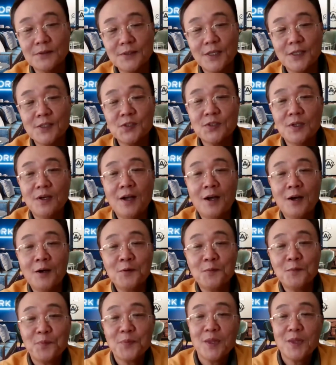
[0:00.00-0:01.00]
Okay, so
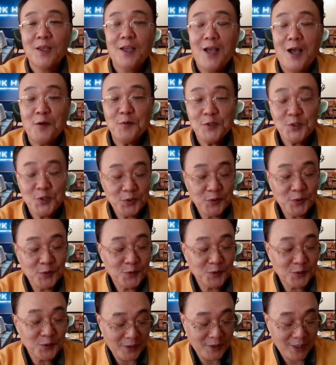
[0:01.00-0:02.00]
uh, I will show
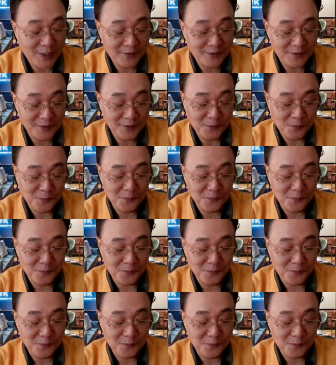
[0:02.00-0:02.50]
you that